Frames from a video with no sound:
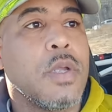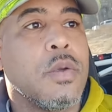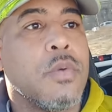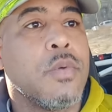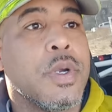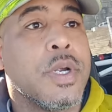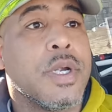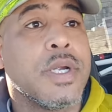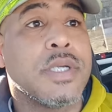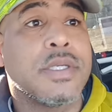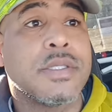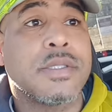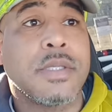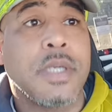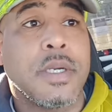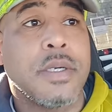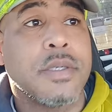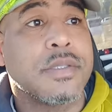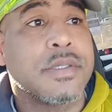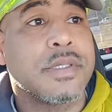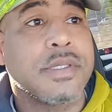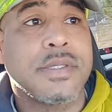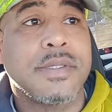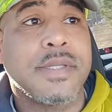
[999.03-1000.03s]
where
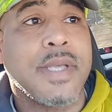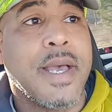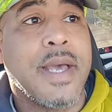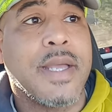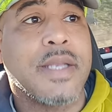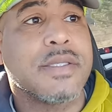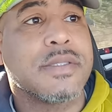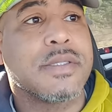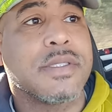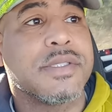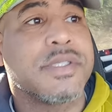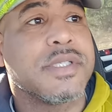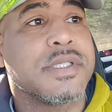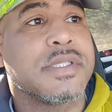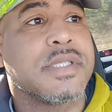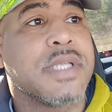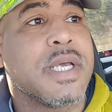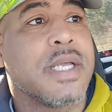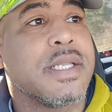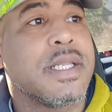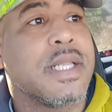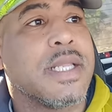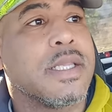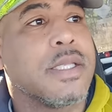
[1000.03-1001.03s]
certain societies are just
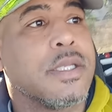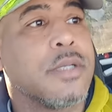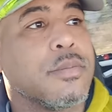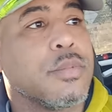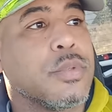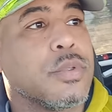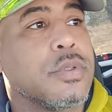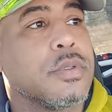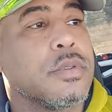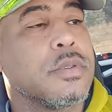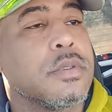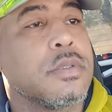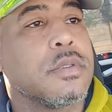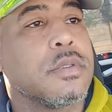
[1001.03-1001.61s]
not that liberal